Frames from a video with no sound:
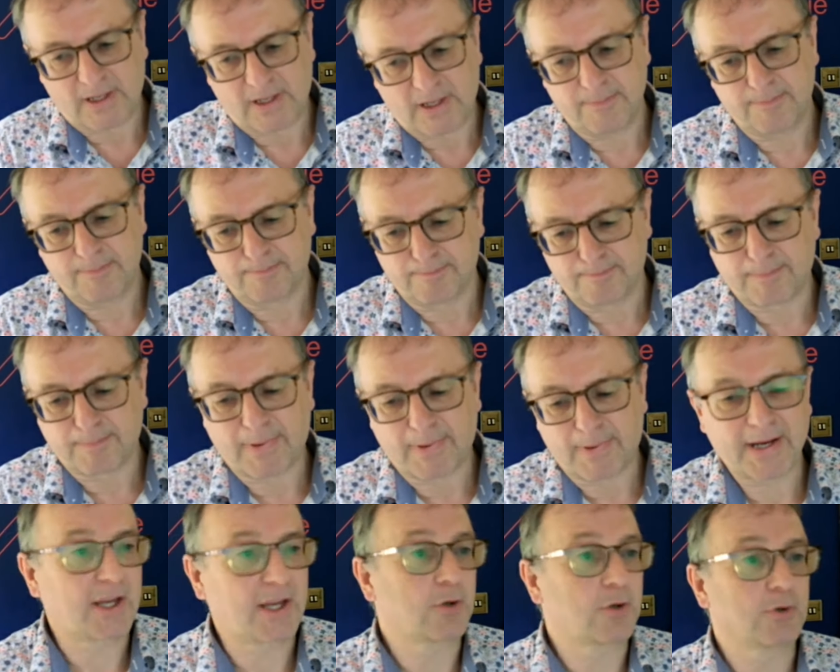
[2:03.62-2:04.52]
make your
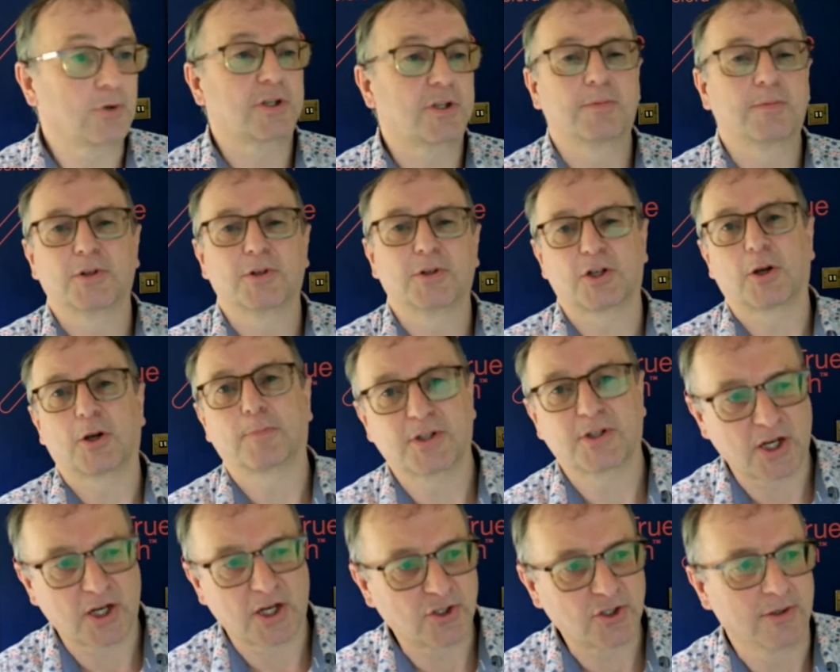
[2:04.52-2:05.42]
customers an
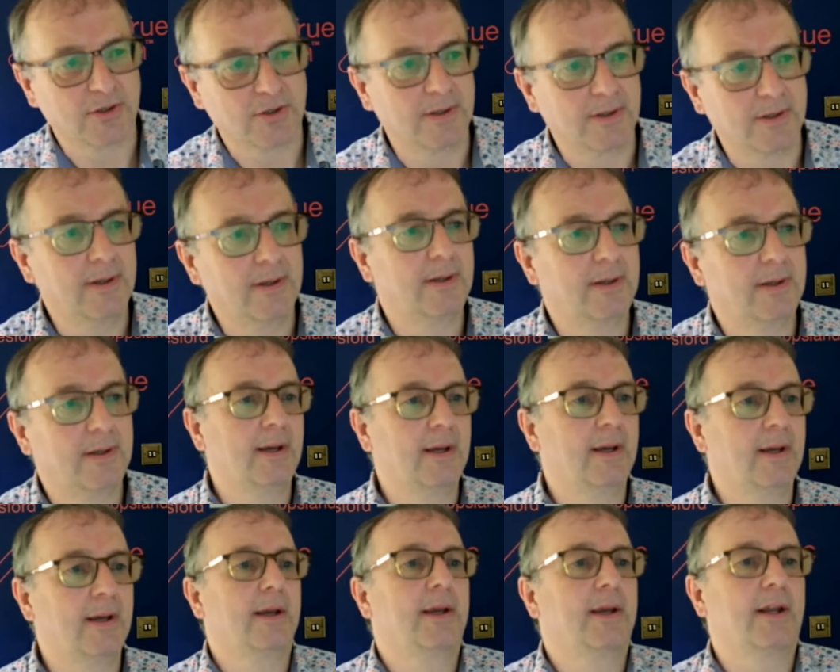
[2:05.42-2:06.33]
obsession. You
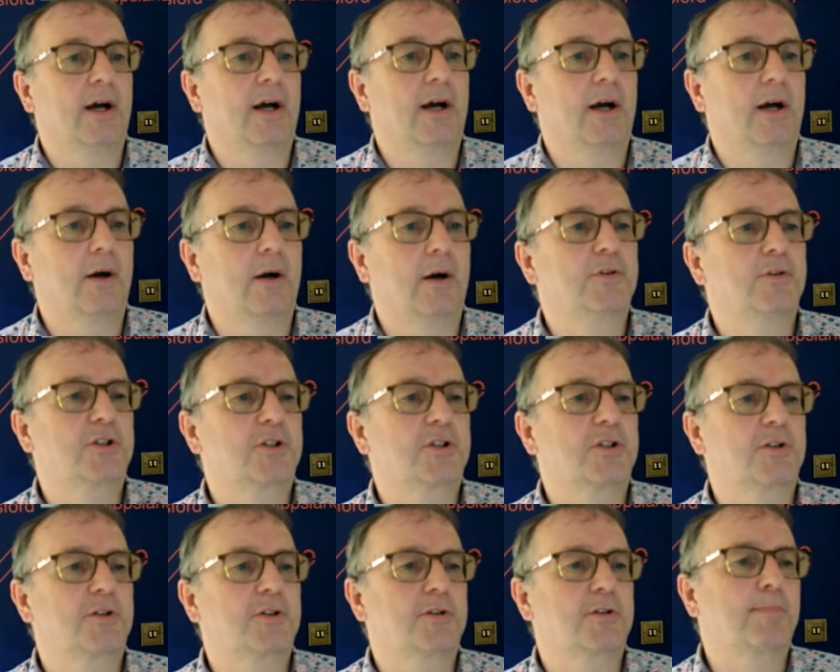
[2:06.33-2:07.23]
know,
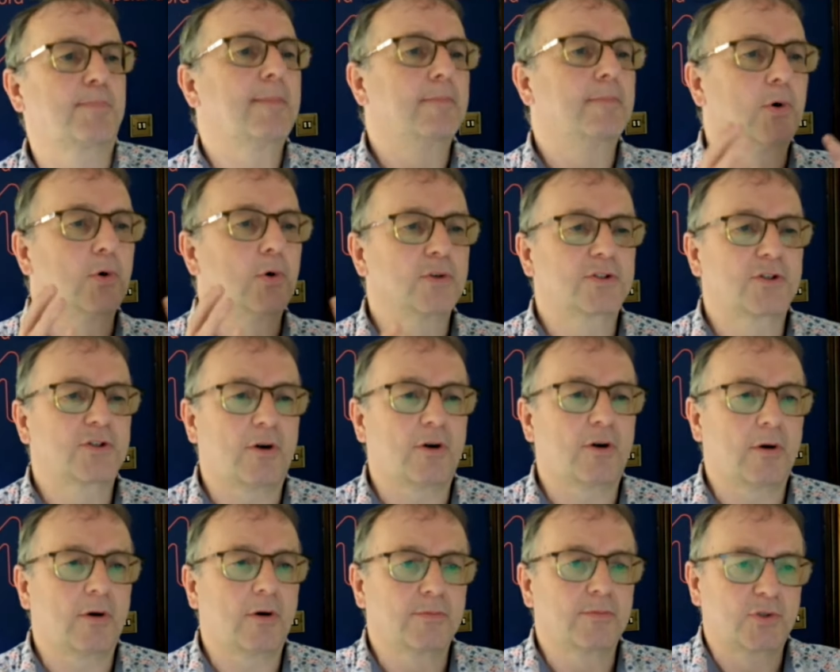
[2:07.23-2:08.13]
spend more time
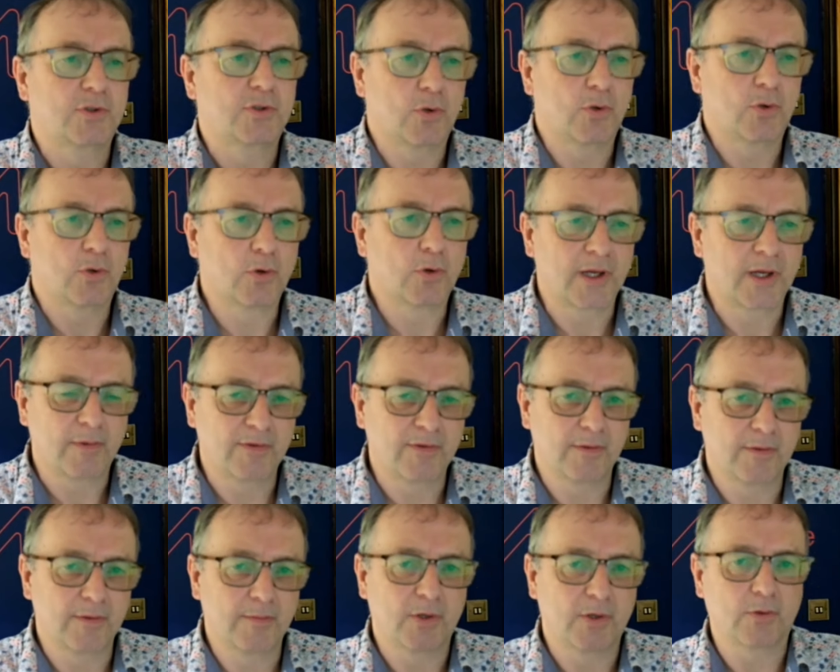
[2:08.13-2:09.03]
talking with them and
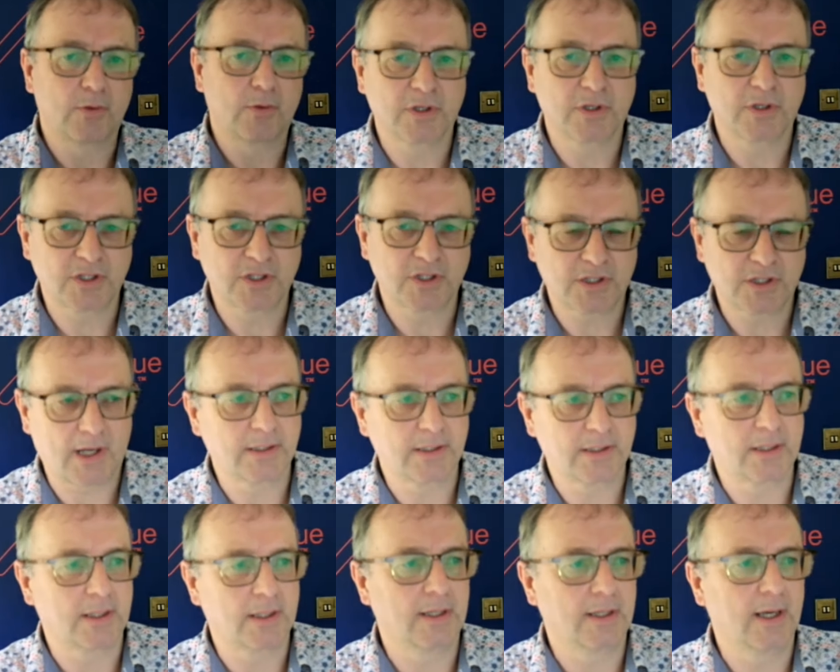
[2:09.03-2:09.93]
understanding
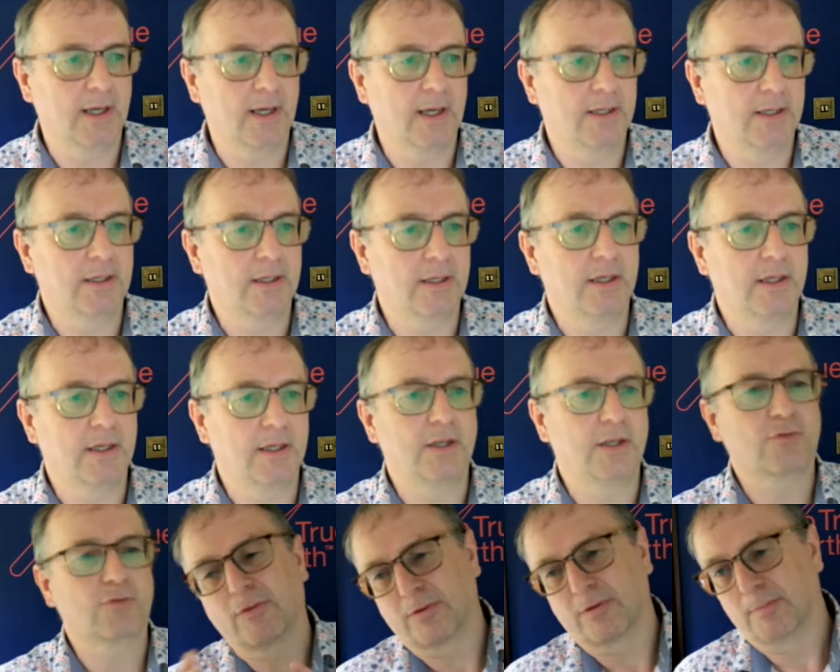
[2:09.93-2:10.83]
their needs rather than
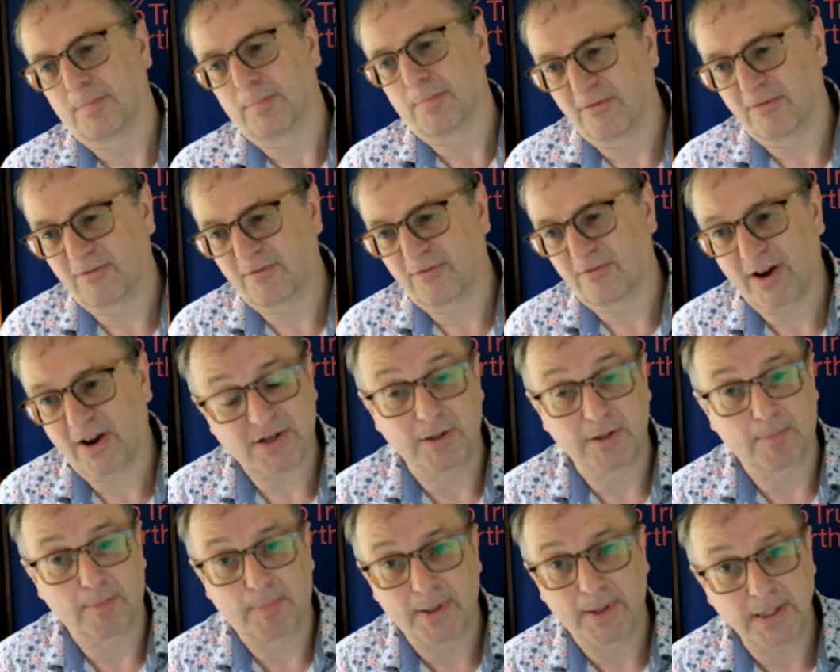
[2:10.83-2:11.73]
perfecting your
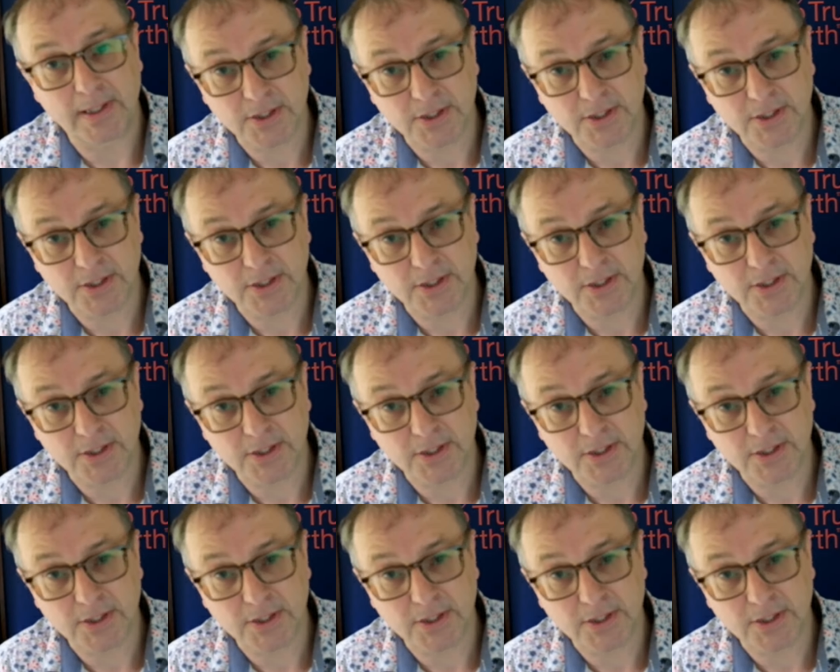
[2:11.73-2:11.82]
pitch.